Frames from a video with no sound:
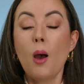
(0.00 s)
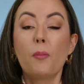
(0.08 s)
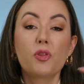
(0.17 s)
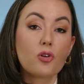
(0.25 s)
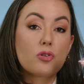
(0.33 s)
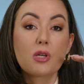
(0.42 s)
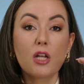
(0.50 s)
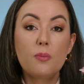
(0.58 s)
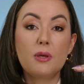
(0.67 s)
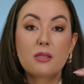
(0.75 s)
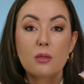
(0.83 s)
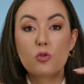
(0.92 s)
but there's going to
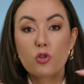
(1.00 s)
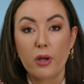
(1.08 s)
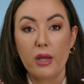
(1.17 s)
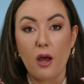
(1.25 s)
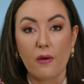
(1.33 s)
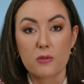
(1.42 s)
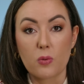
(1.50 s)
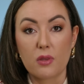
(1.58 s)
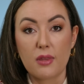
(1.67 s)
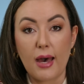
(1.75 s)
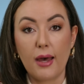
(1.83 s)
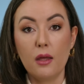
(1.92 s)
be some trade offs with
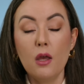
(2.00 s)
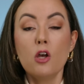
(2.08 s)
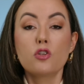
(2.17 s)
that.